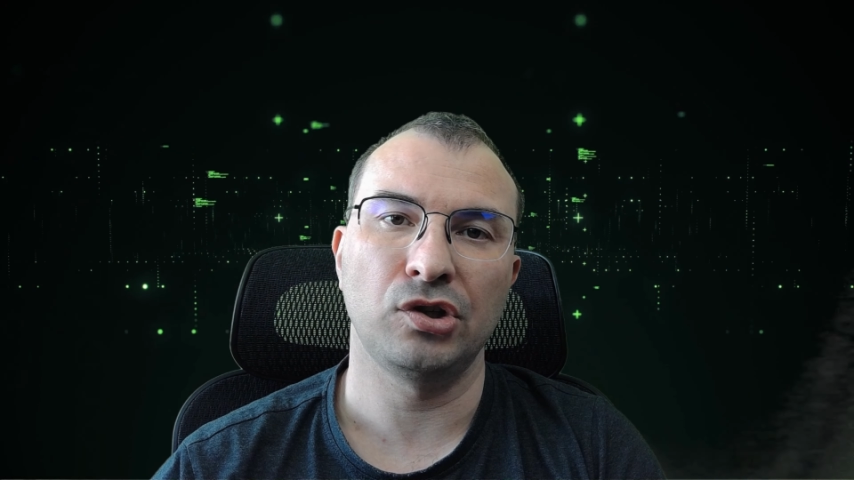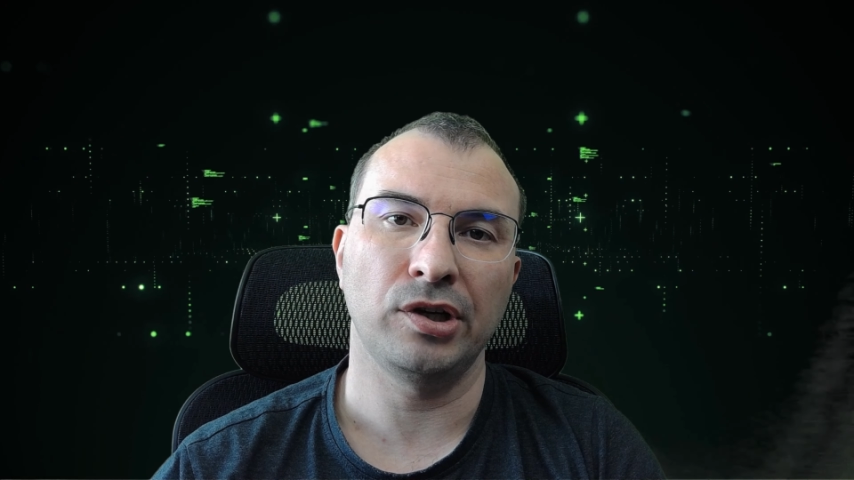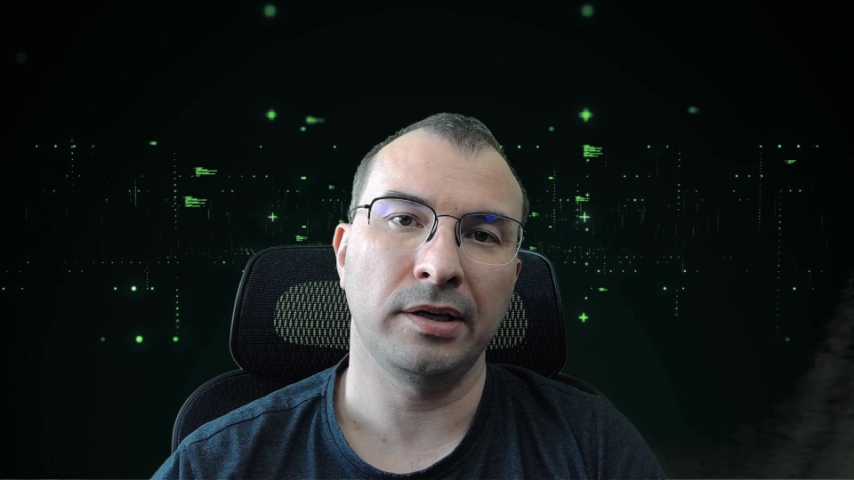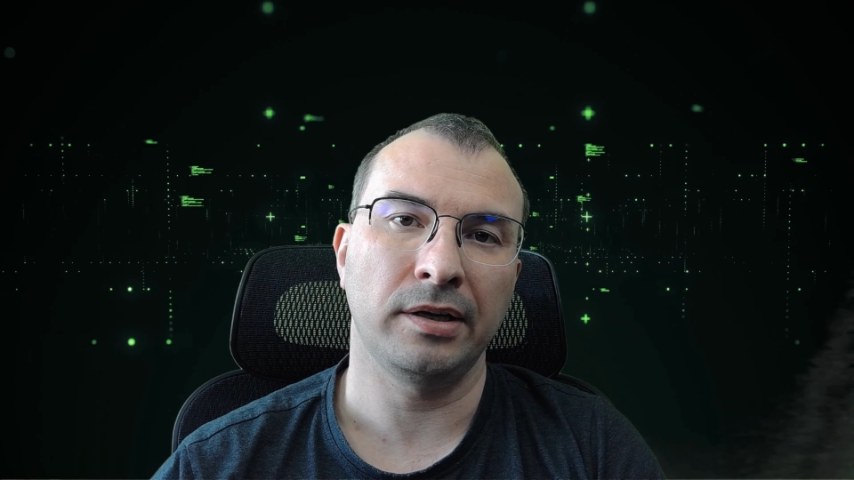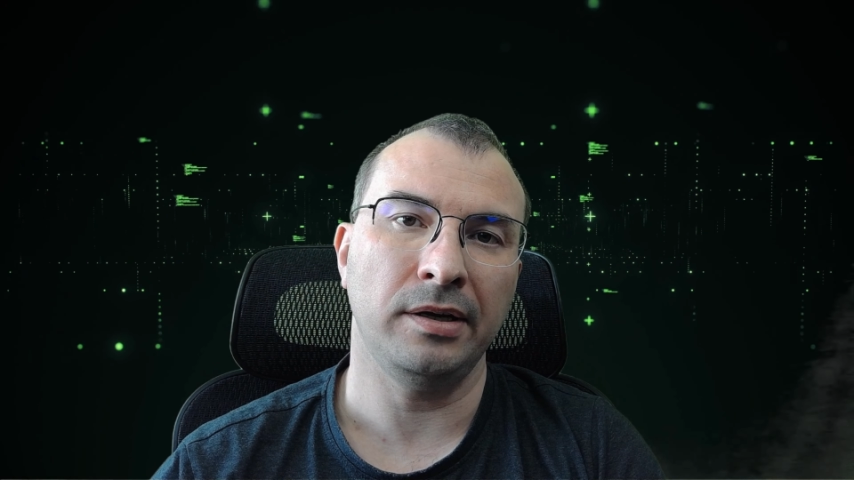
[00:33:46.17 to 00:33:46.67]

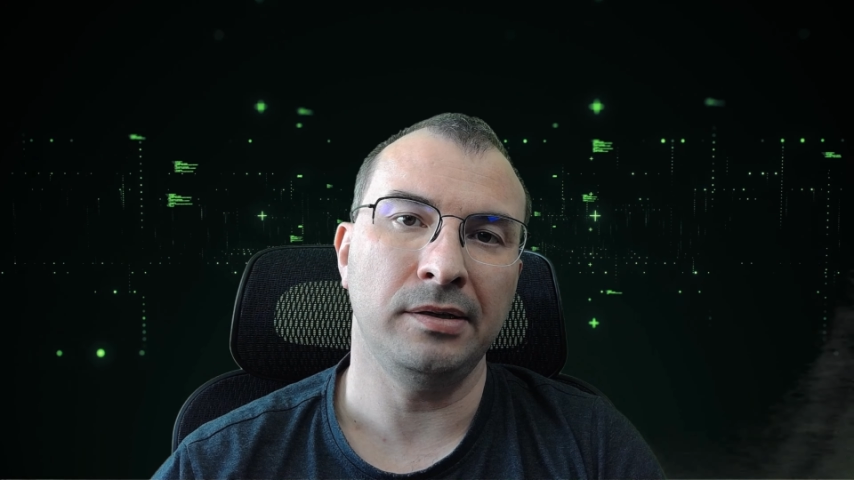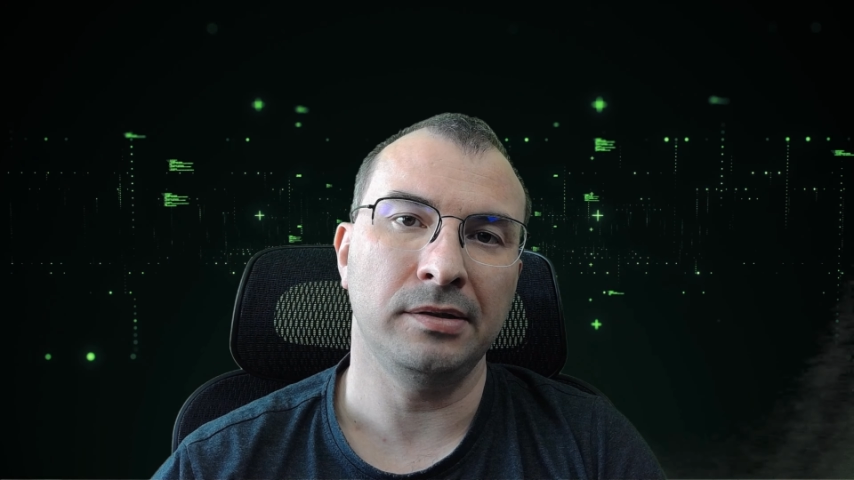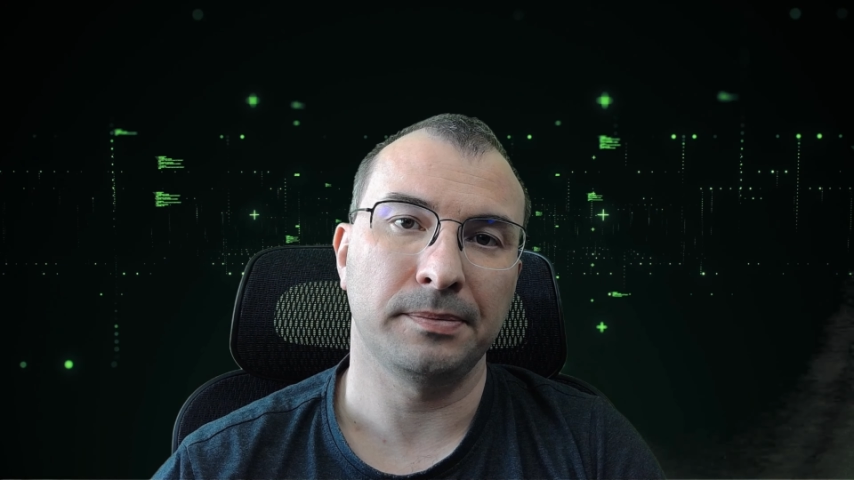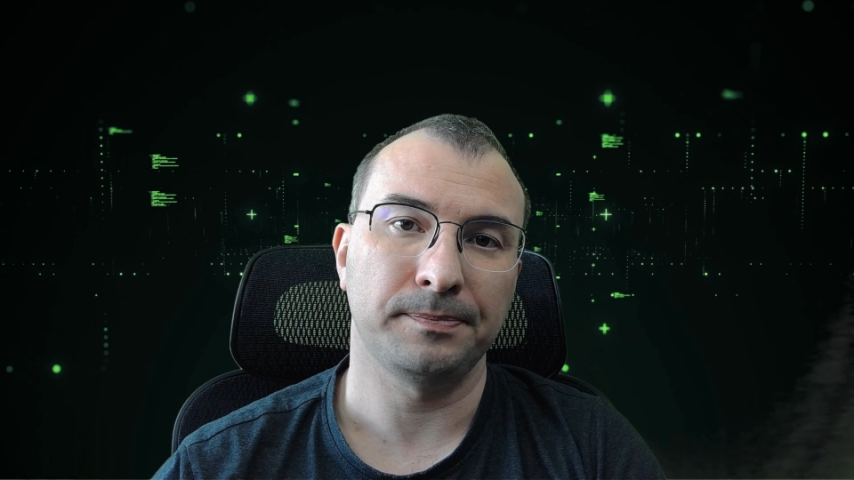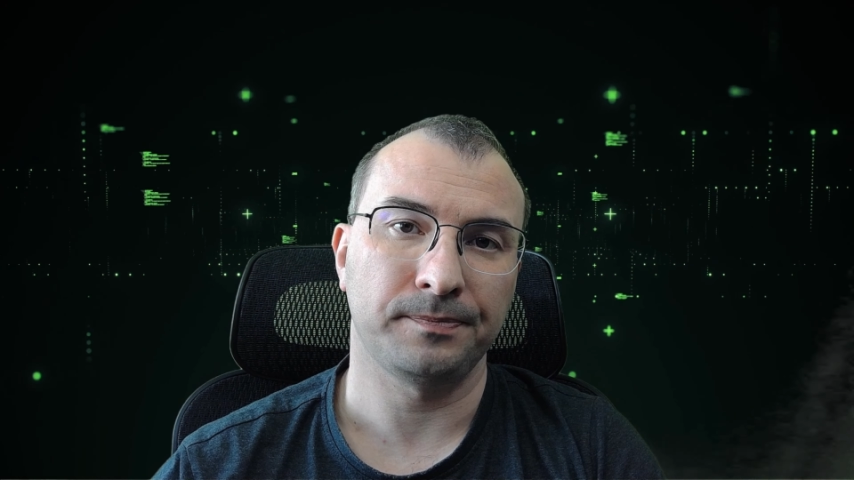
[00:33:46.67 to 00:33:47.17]

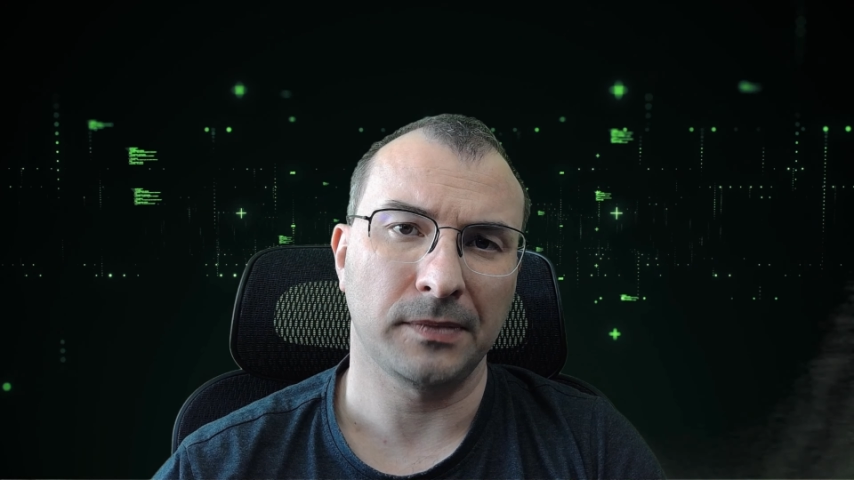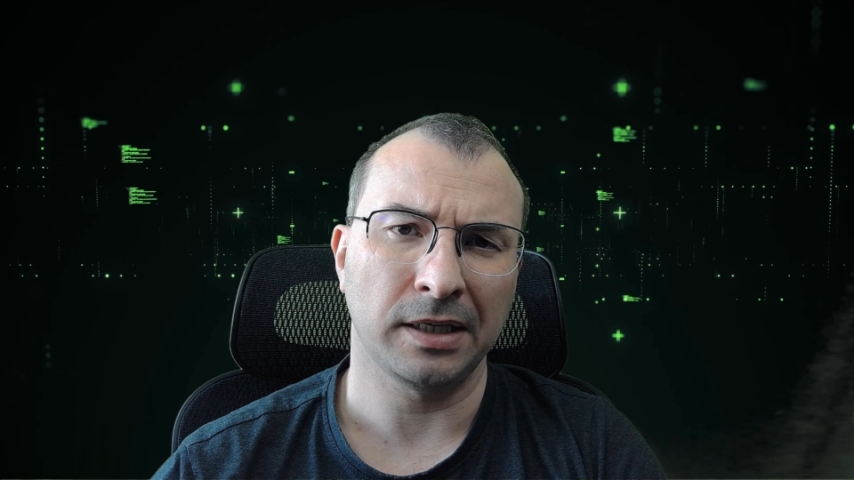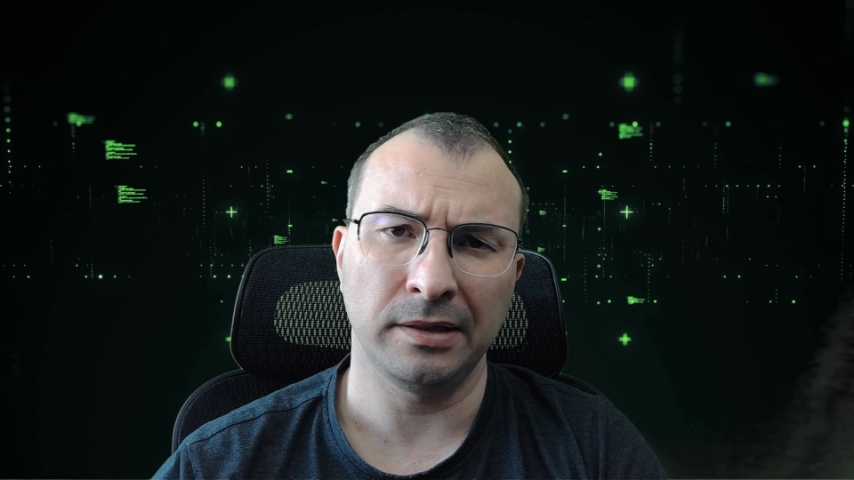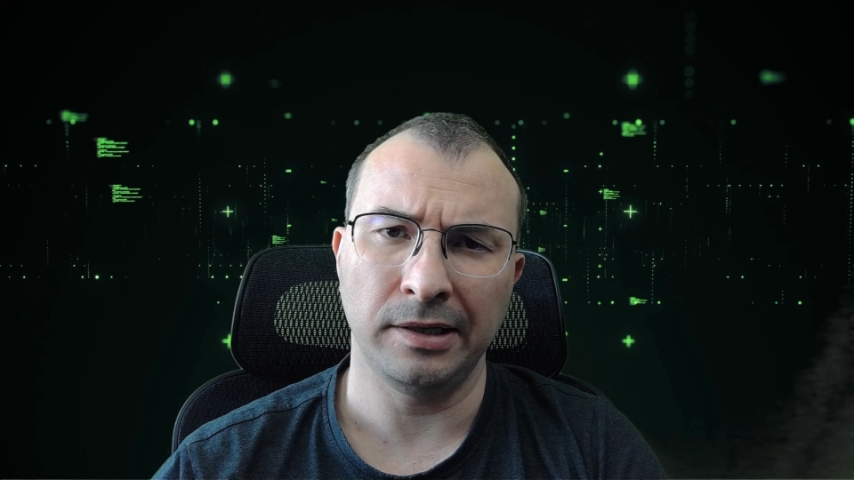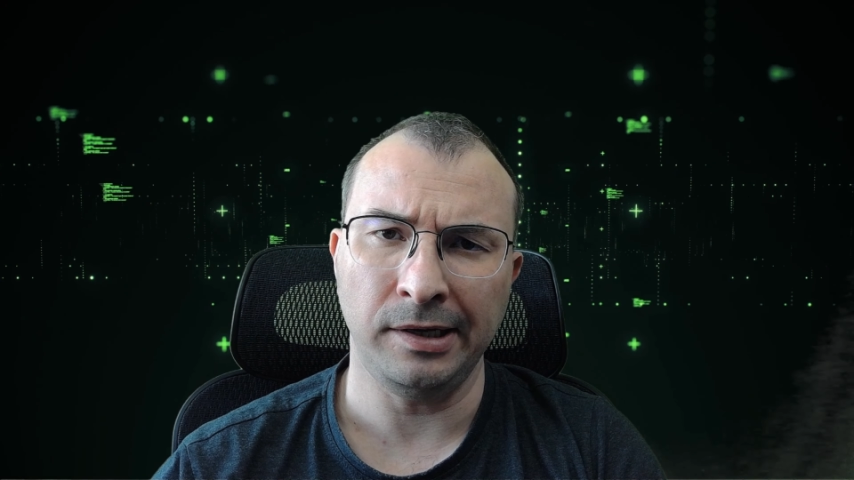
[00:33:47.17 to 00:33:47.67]
Jenkins
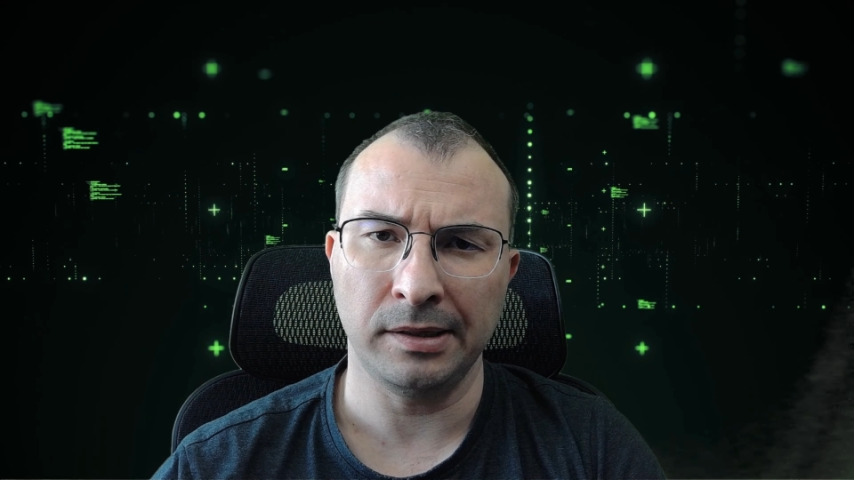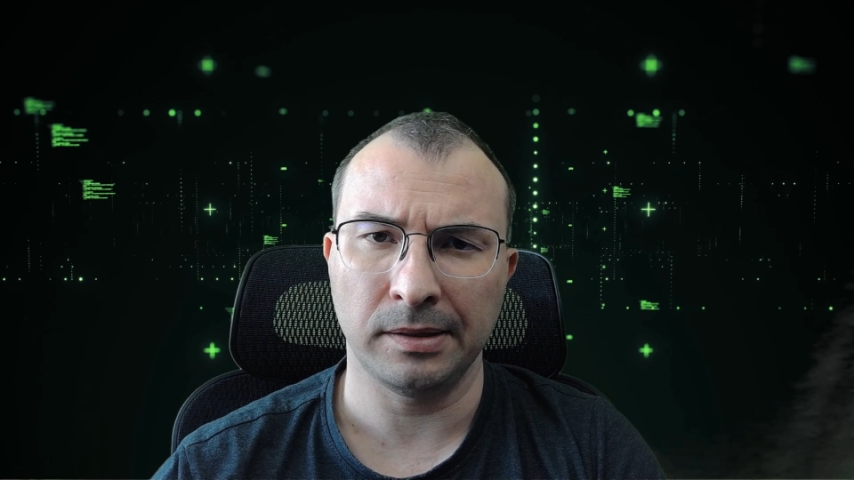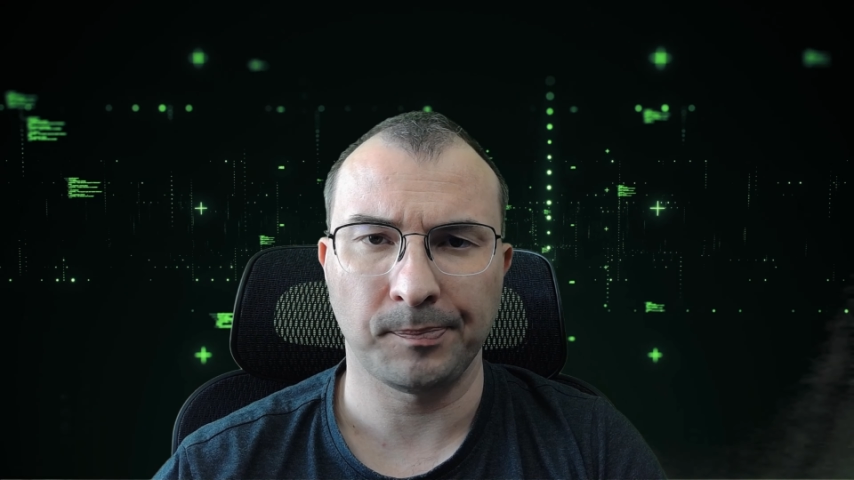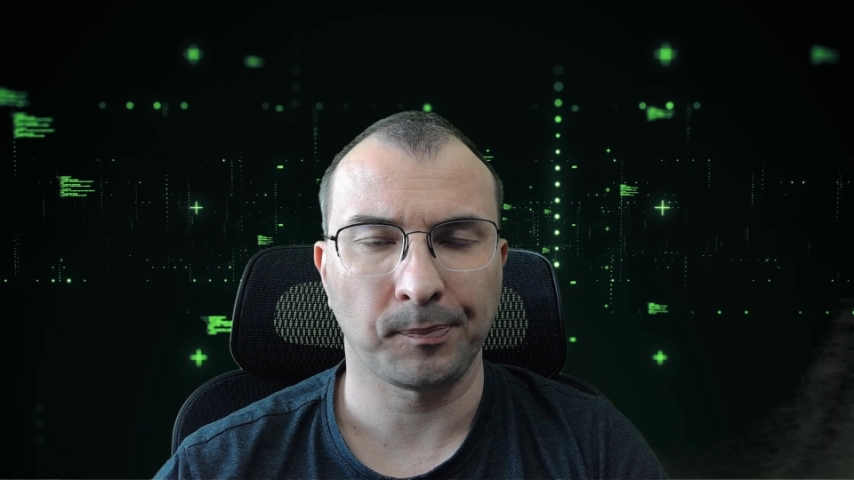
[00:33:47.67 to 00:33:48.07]
at least,